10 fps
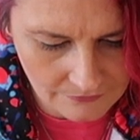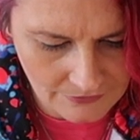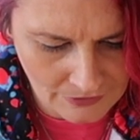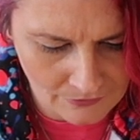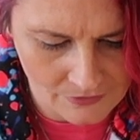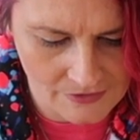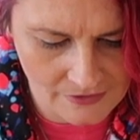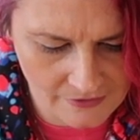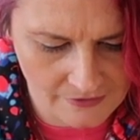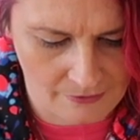focus
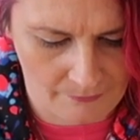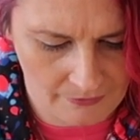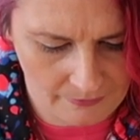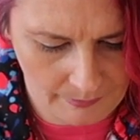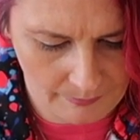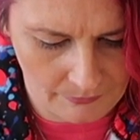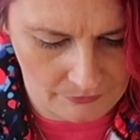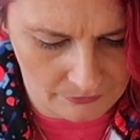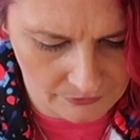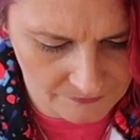into something a bit
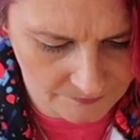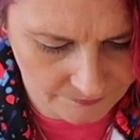more.